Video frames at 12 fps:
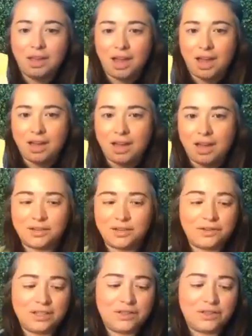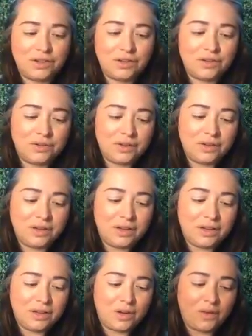I did a rinse through,
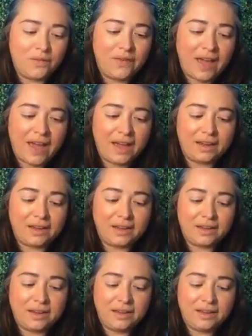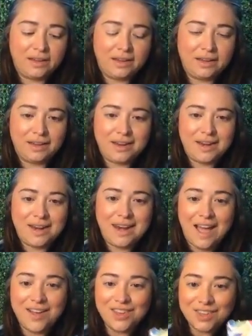go back.
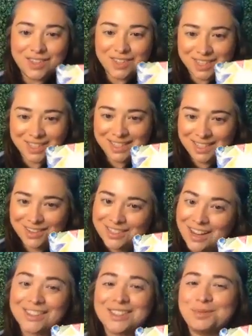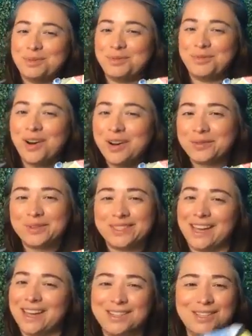Now you can start to see your tiles, because before it was
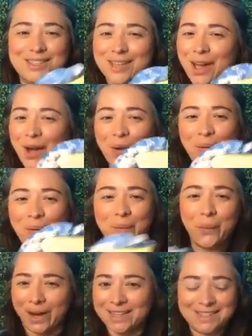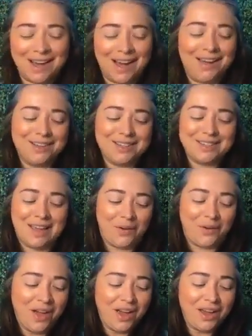like just white tiles.
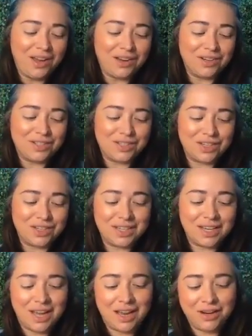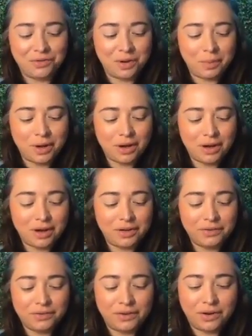Now you're going to start to kind of rub off,
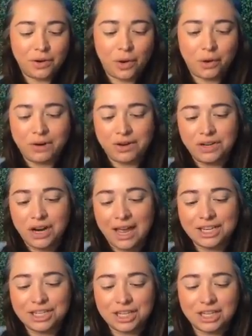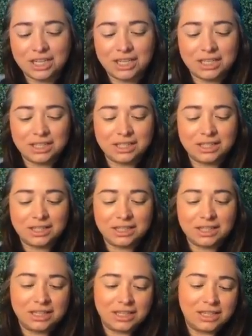go around your edges.
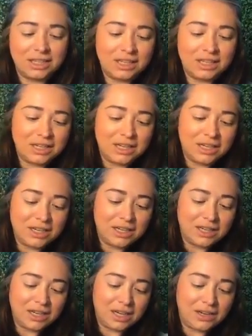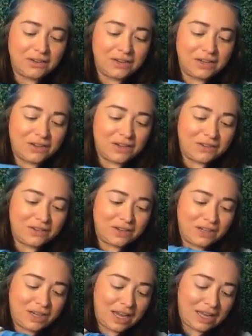And we're going
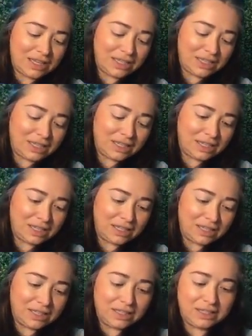around your edges.